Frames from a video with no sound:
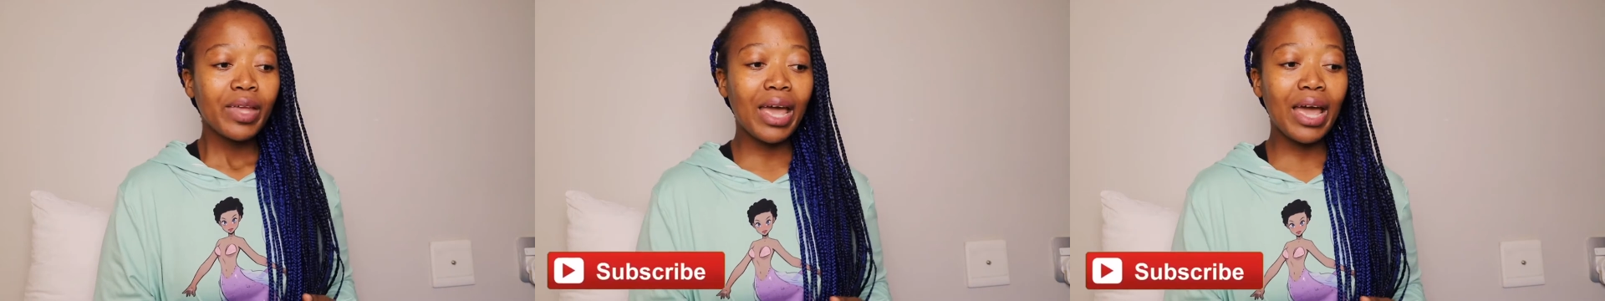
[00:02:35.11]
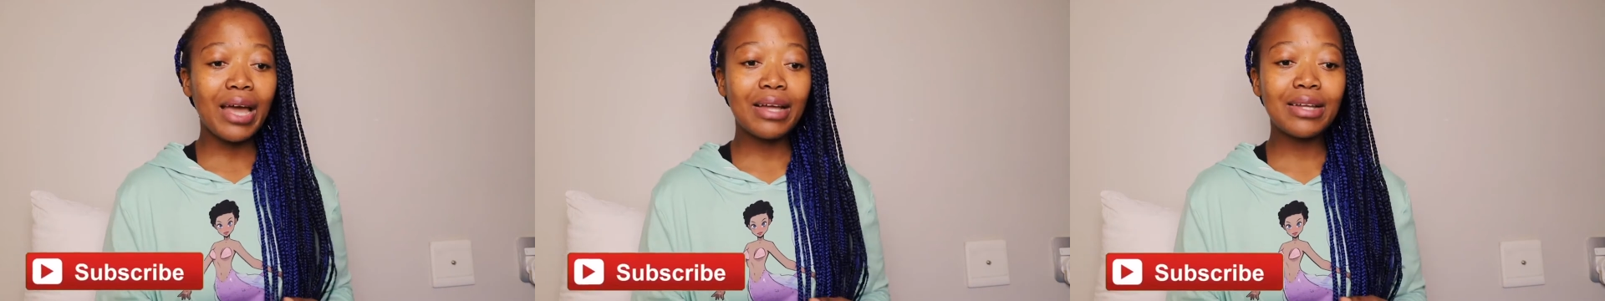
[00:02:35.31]

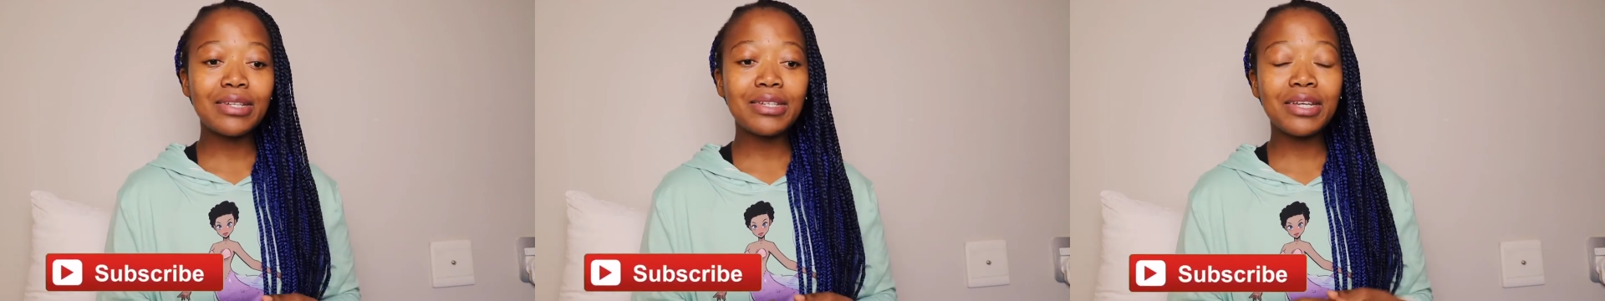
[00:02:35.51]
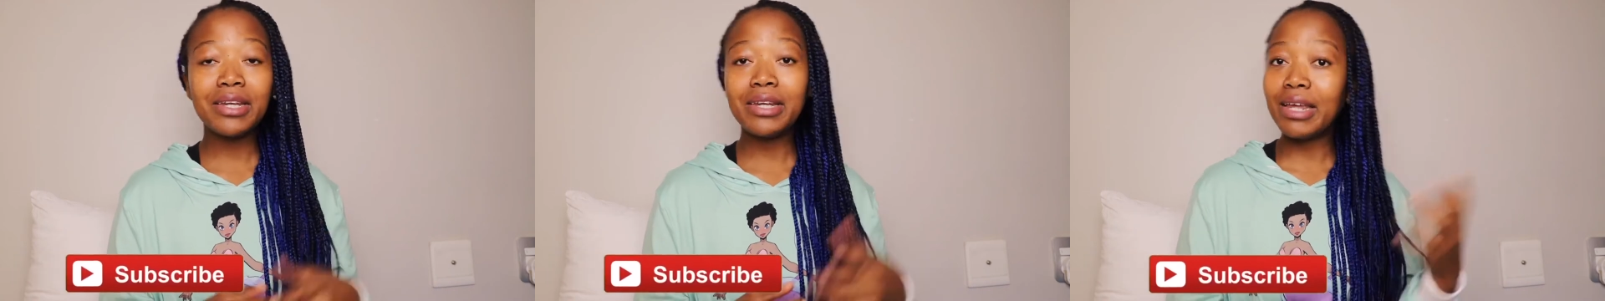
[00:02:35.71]

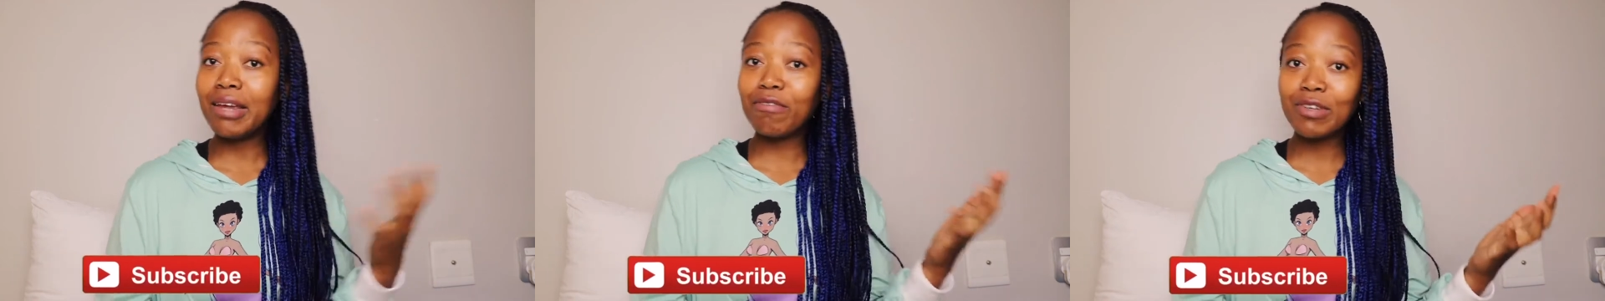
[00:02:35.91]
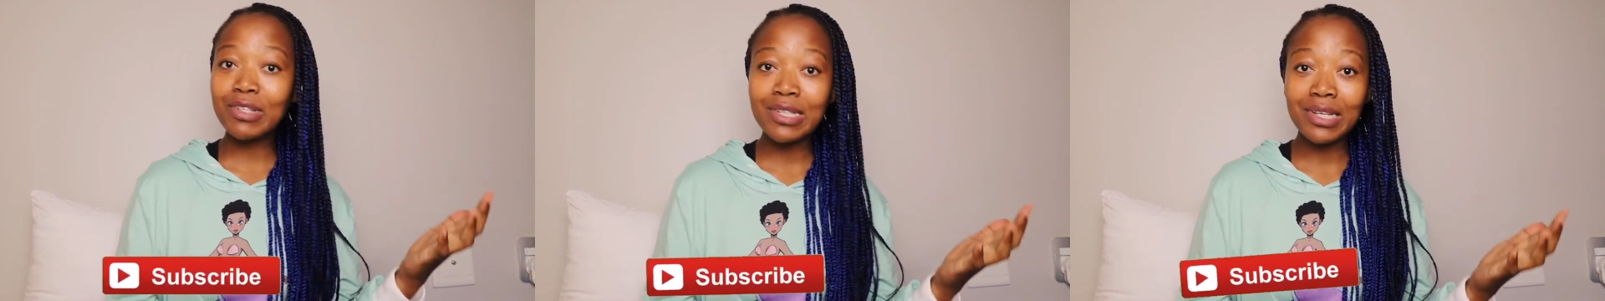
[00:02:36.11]
and in
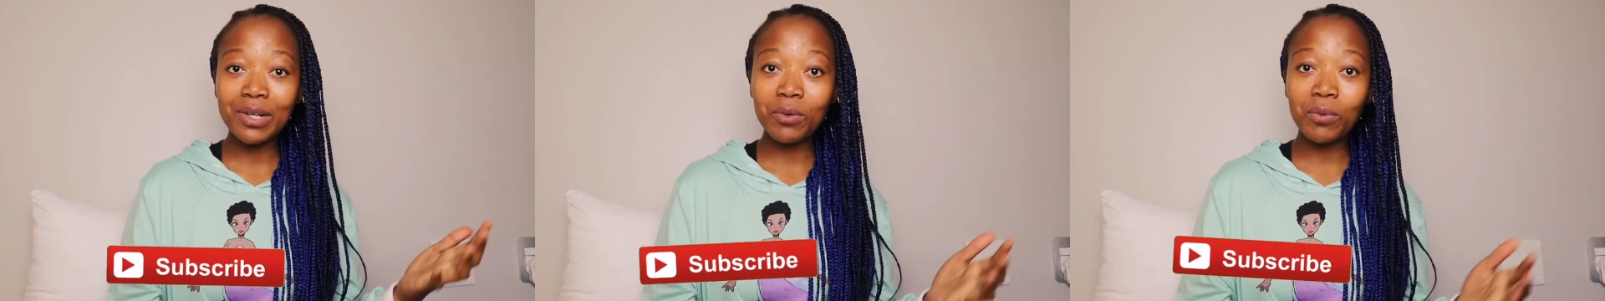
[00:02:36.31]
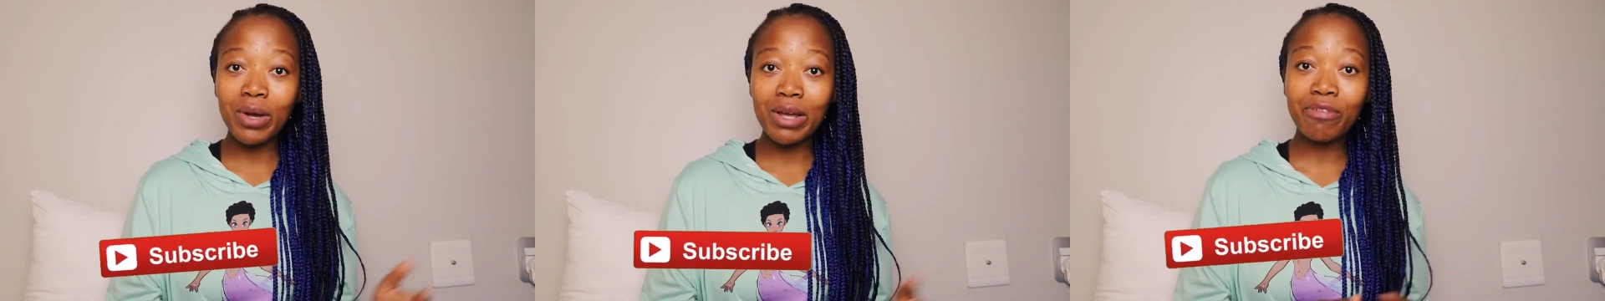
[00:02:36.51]
every
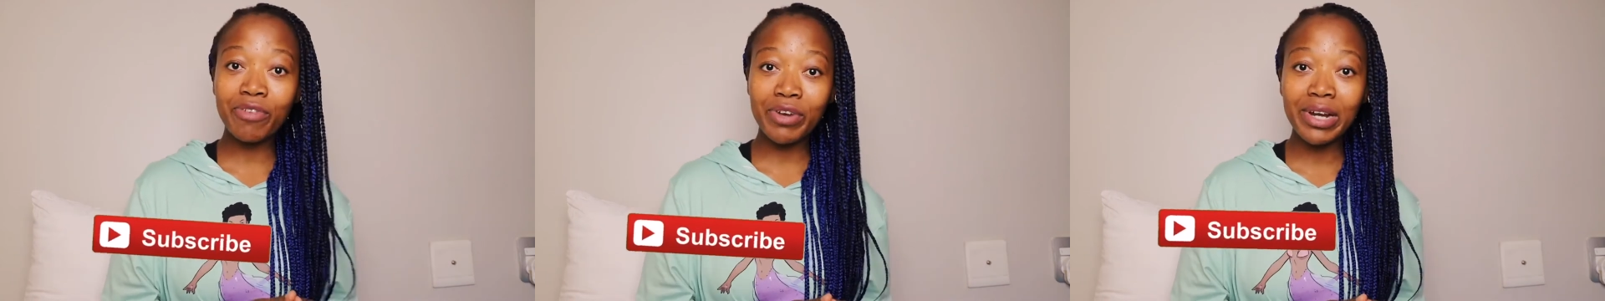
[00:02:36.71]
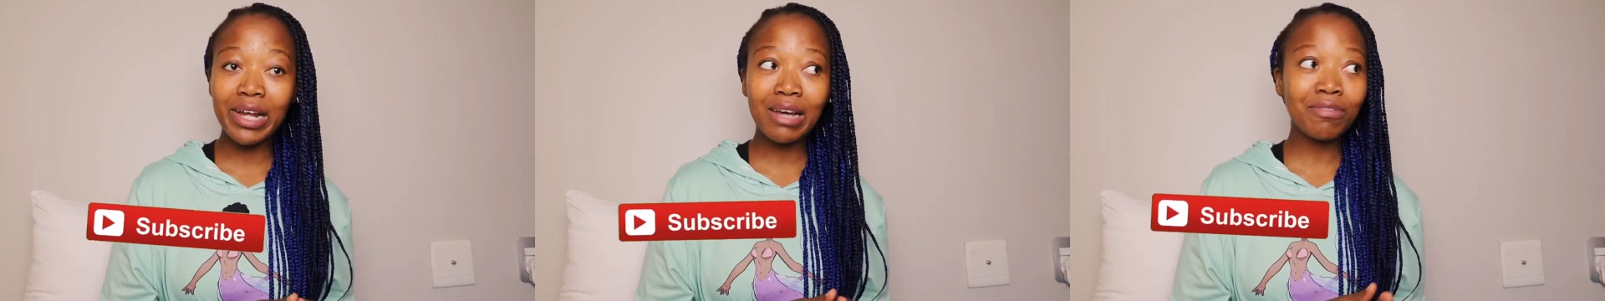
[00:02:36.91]
single way
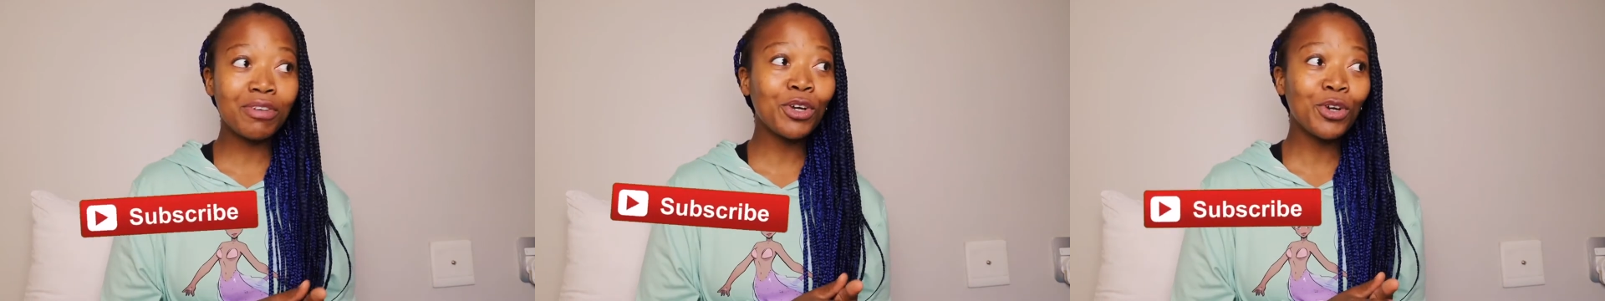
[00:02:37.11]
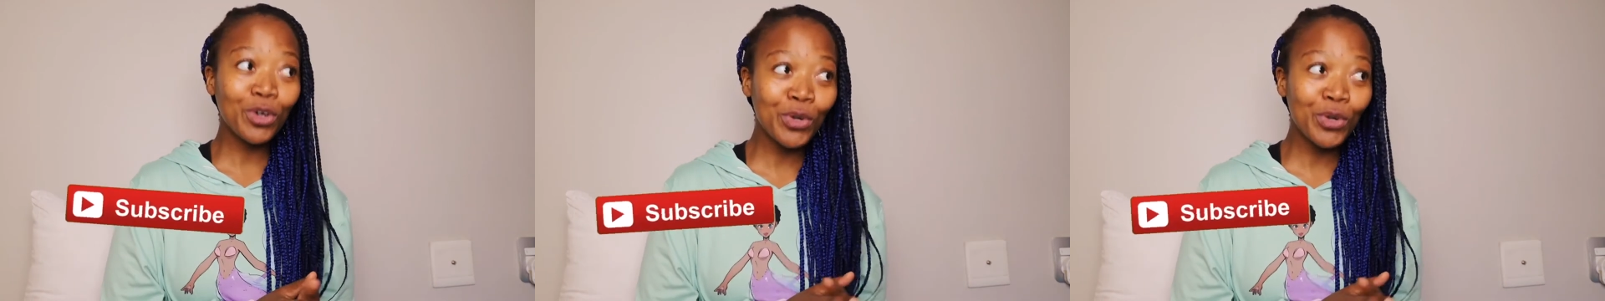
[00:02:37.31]
freediving